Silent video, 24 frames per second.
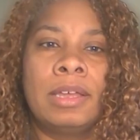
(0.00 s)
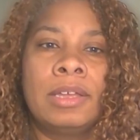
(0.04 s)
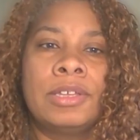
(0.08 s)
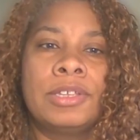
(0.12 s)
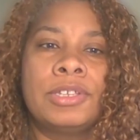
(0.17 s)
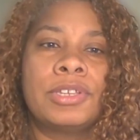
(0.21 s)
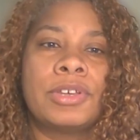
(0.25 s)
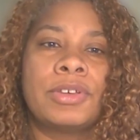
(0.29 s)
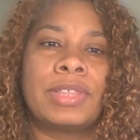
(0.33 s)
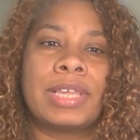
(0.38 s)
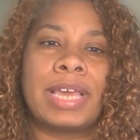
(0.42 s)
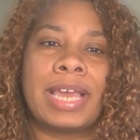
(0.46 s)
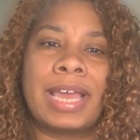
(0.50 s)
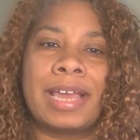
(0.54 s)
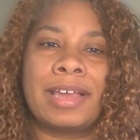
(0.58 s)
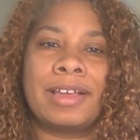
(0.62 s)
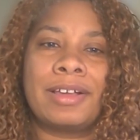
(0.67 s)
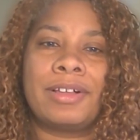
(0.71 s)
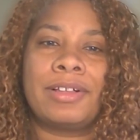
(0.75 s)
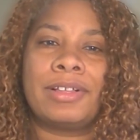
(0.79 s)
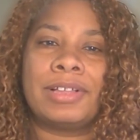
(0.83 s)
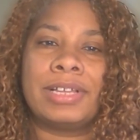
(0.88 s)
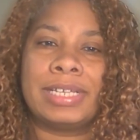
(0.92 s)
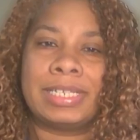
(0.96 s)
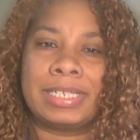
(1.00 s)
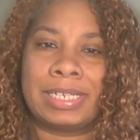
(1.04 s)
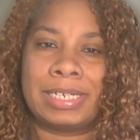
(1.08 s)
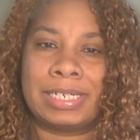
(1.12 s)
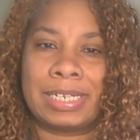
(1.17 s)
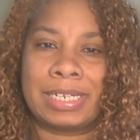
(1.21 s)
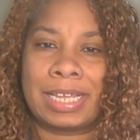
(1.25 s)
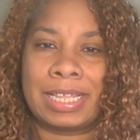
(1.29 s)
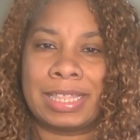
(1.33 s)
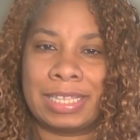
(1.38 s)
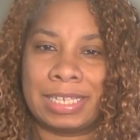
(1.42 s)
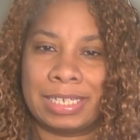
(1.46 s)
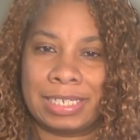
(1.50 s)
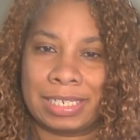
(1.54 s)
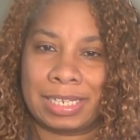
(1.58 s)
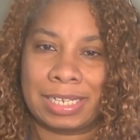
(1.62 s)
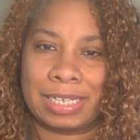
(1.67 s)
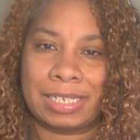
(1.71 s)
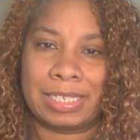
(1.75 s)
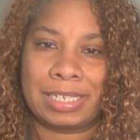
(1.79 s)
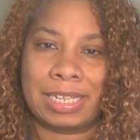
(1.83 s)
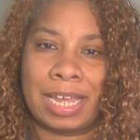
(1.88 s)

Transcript: So the angle isn't a thesis.